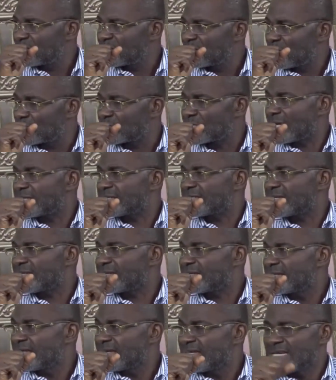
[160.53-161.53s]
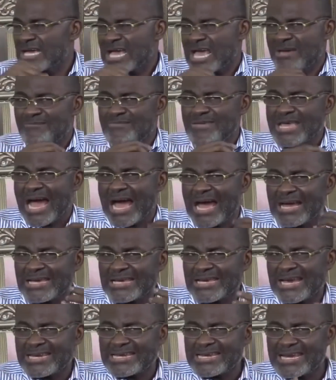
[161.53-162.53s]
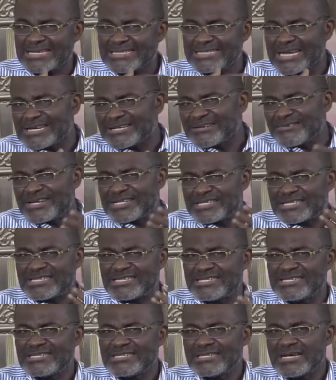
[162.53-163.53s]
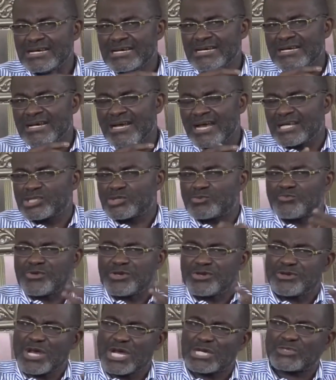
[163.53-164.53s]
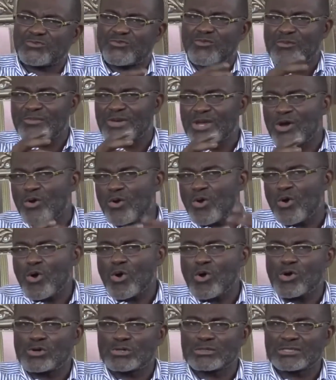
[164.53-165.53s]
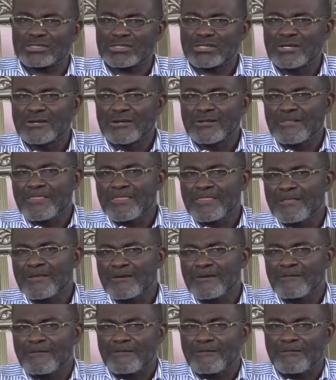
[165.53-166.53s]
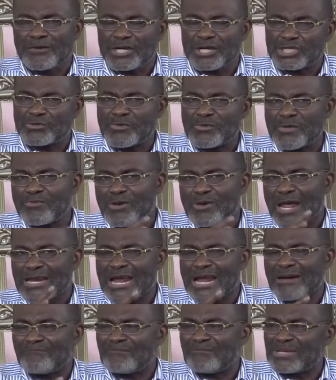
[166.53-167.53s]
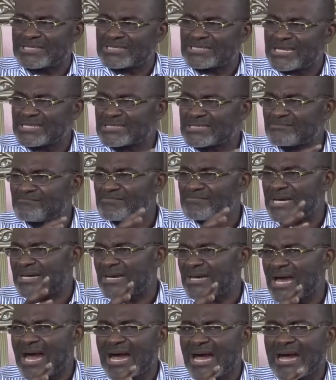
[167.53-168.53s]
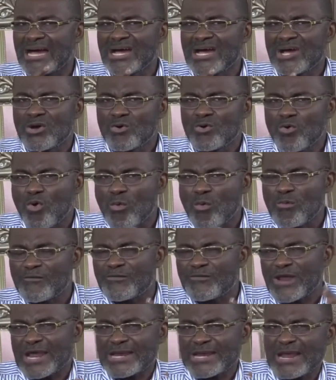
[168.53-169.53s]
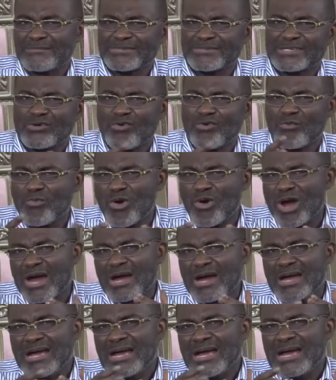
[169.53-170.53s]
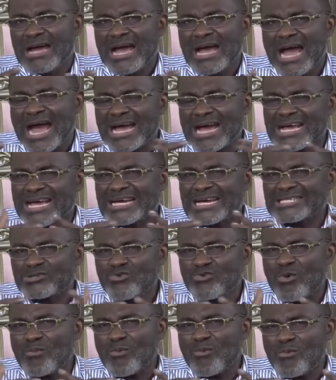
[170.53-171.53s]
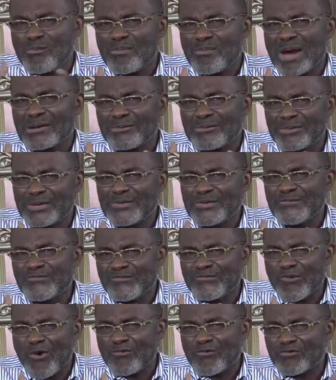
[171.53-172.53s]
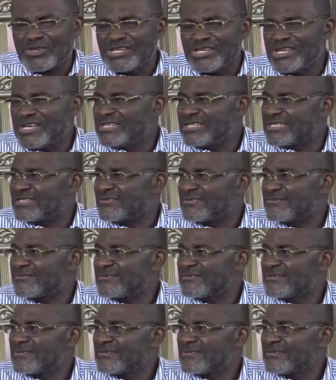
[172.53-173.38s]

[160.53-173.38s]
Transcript: What do you say? Bia yenye generation experience from the old rich people and now businessmen now. Omu free nam say omu and get omu manu involved ye entino.